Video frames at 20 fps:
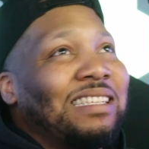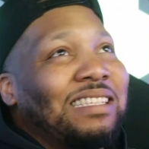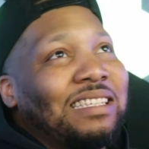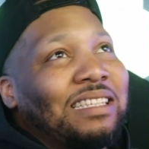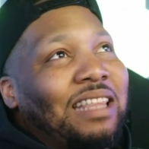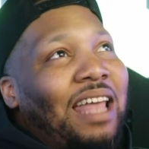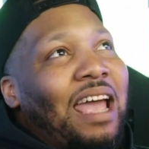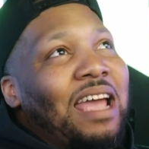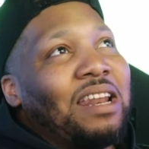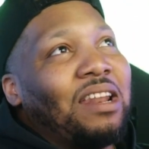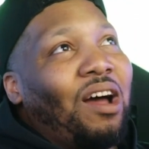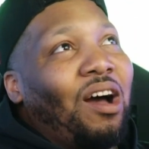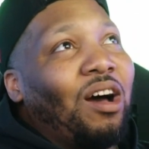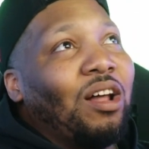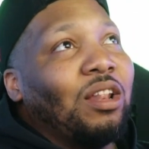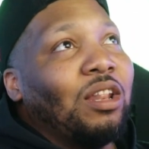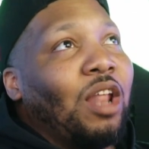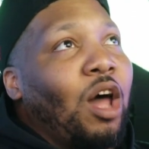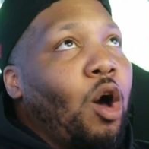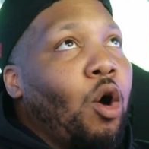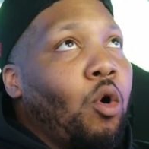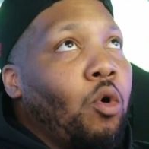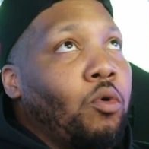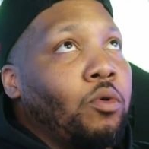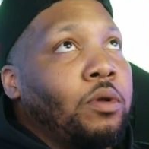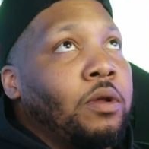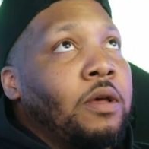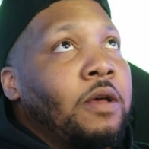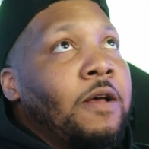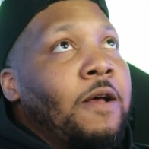state
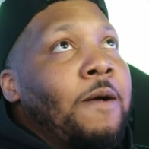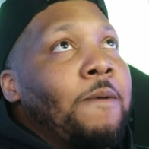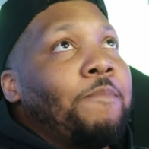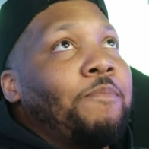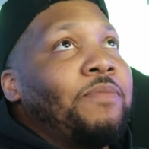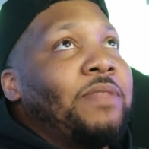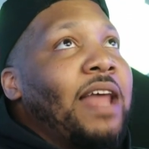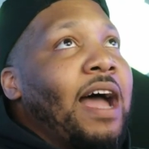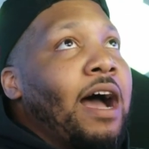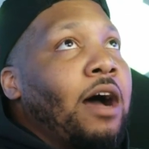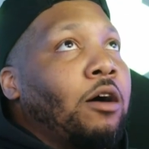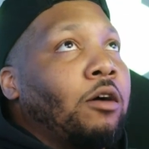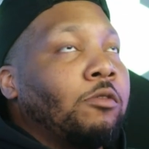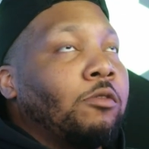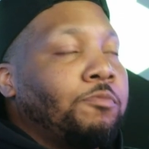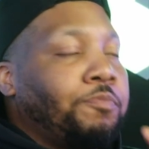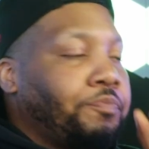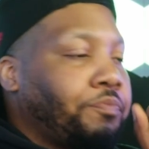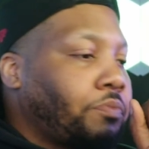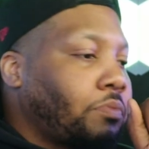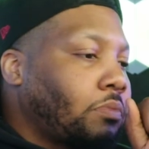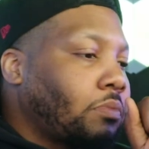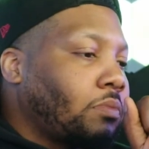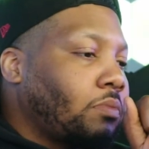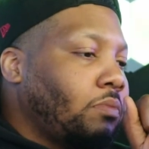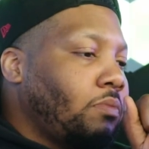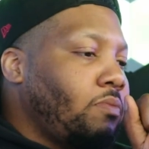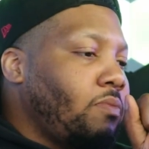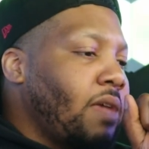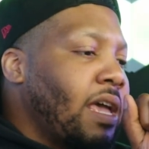alone. Now,
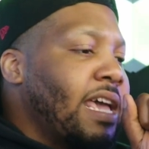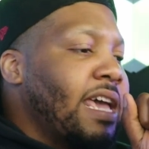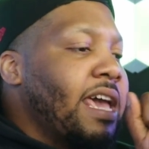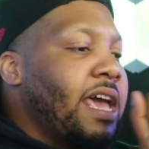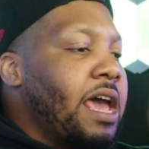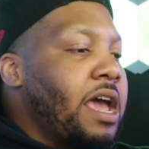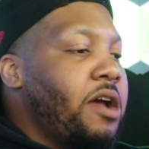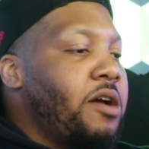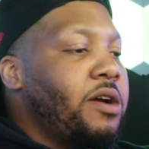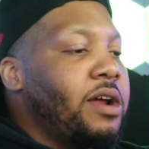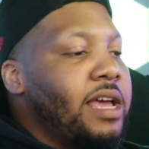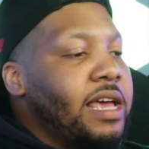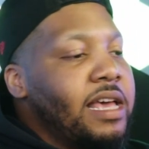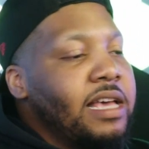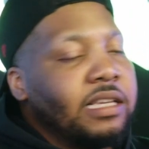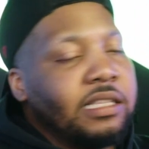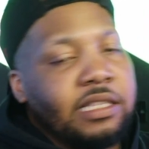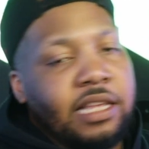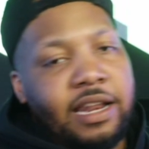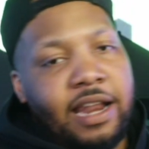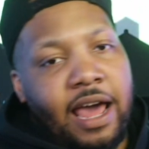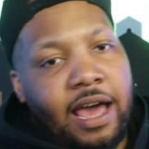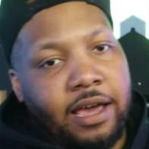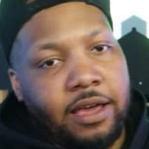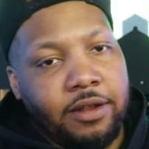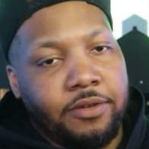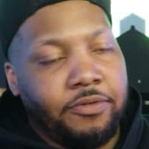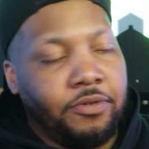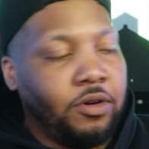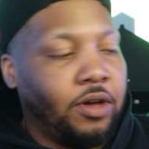here is the
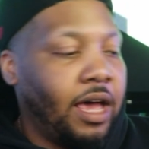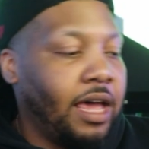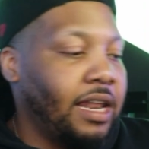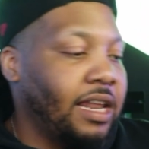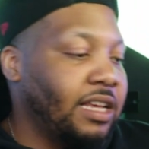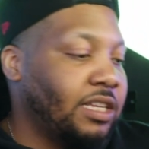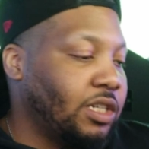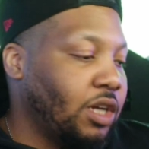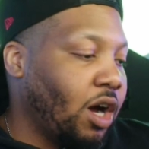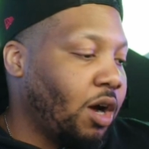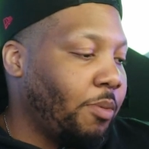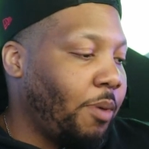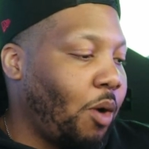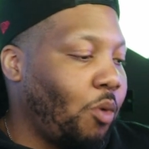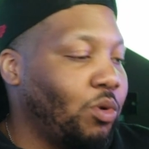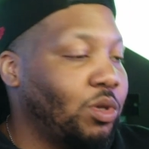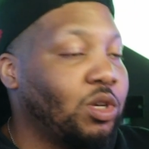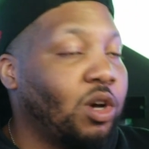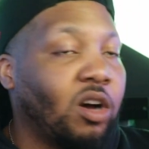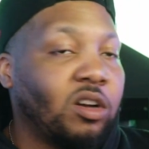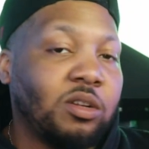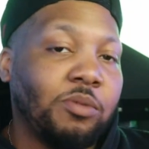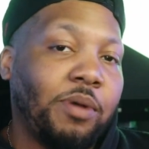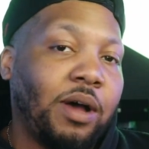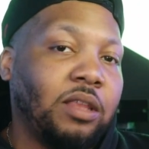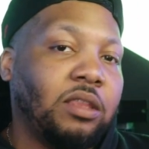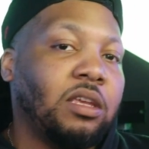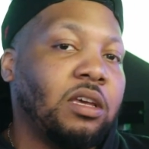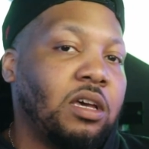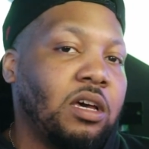negative. Okay, we talked
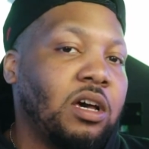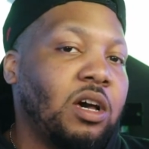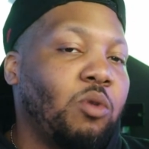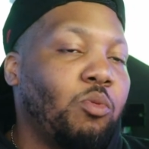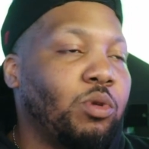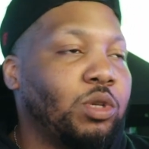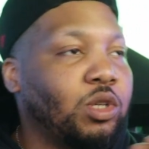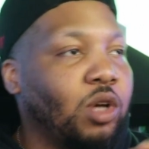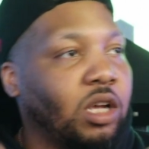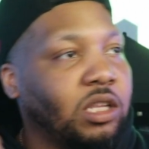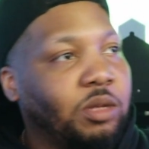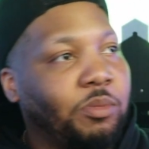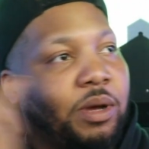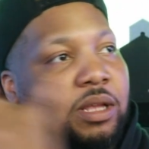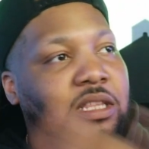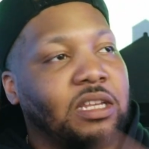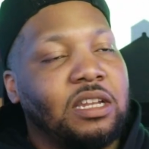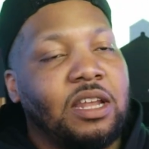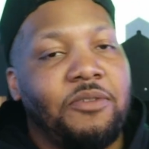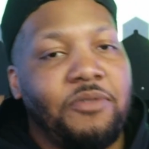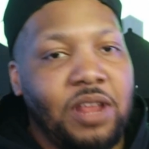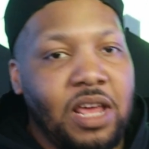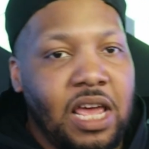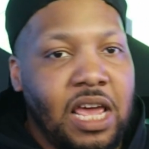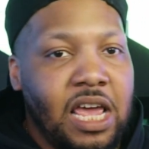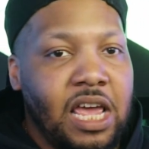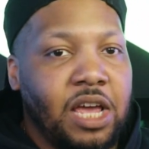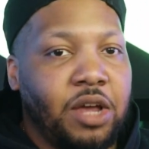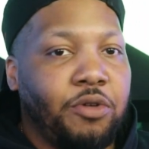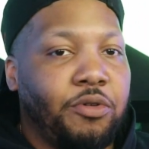about the good. We talked about the
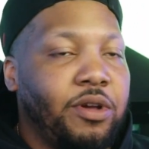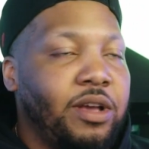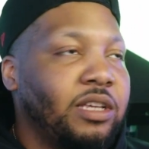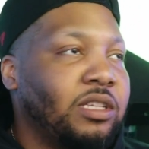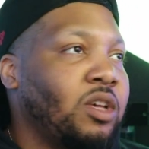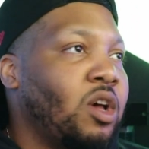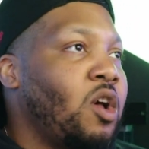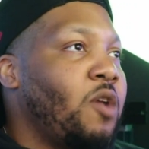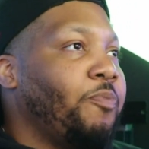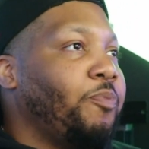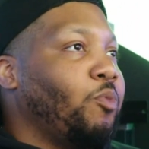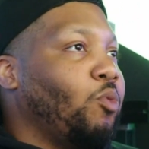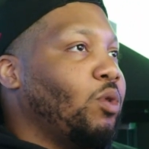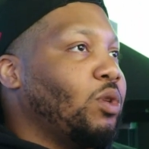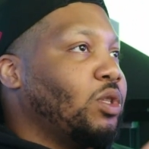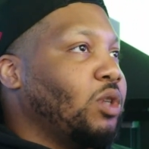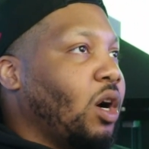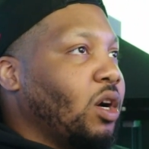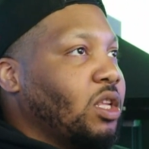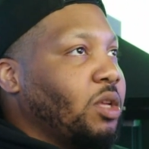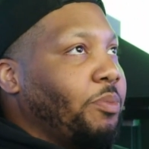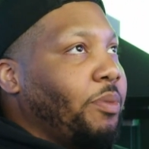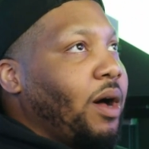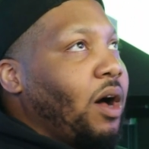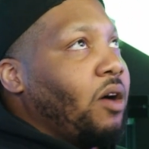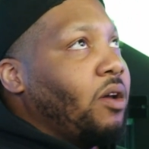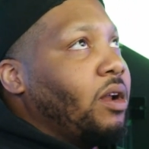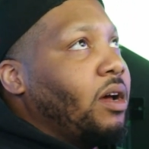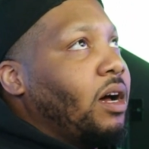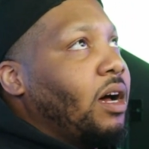dividend increase. We talked
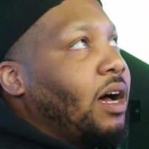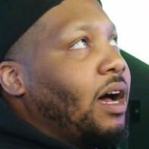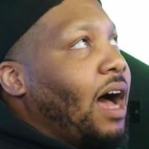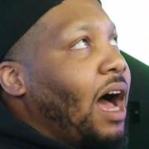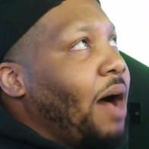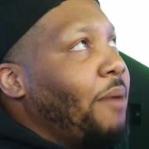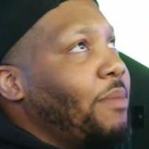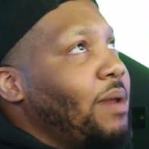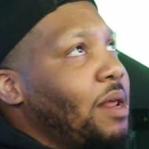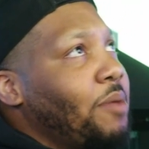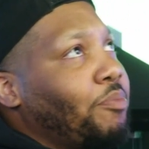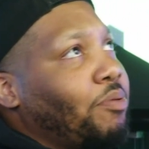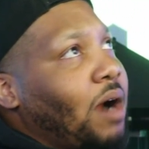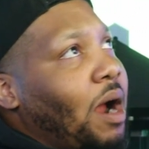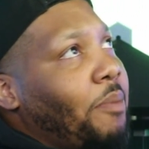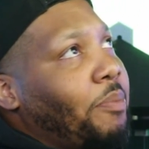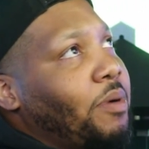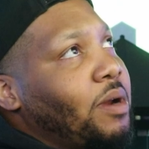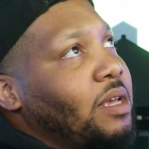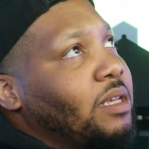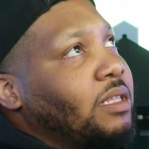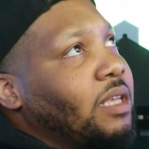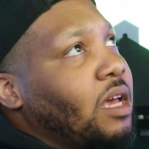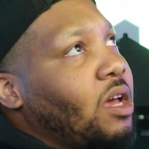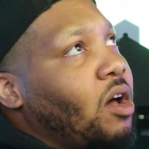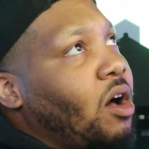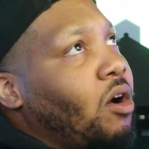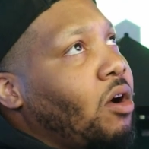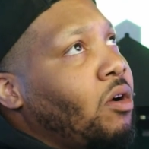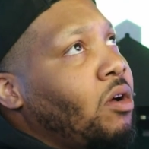about how many properties they
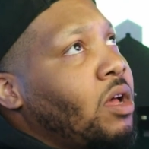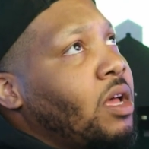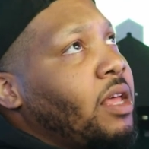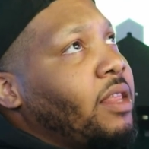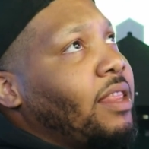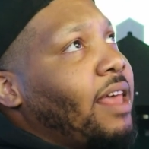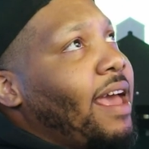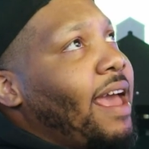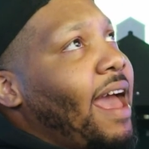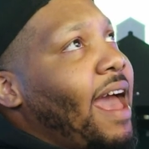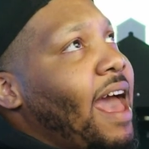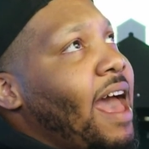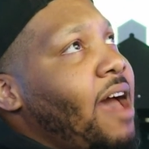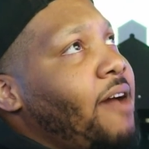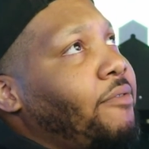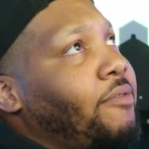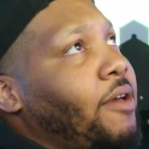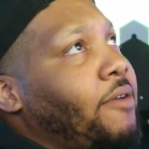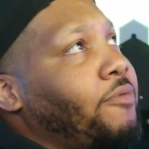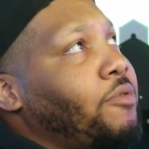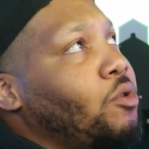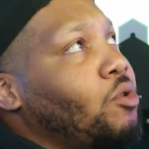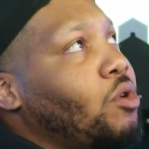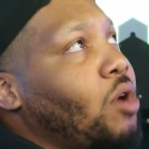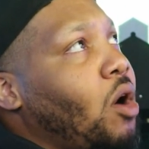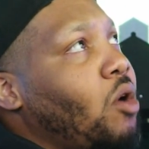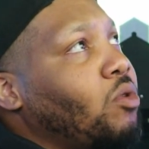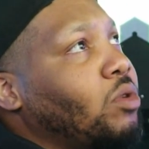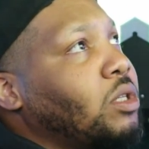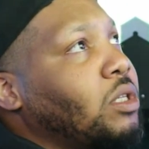have. If you
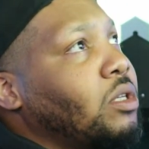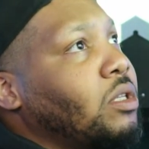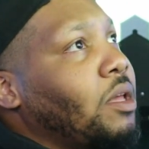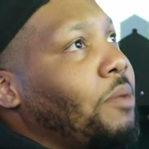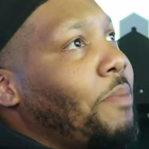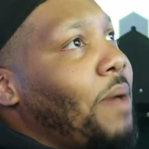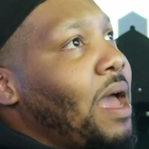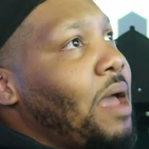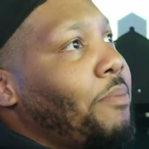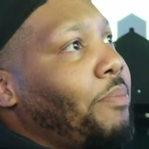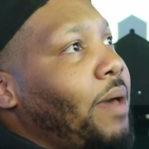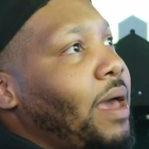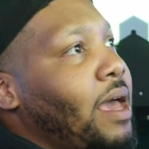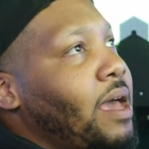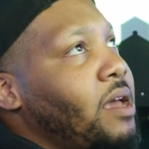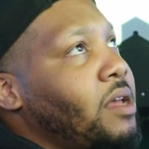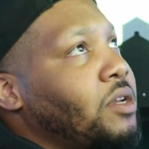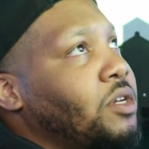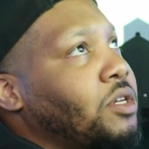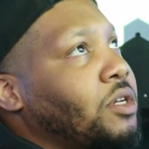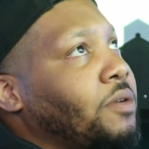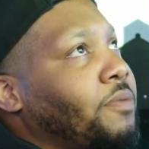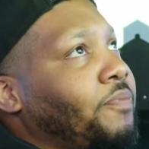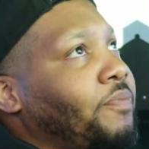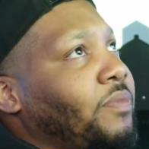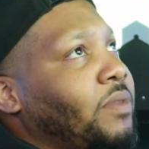go to the main page,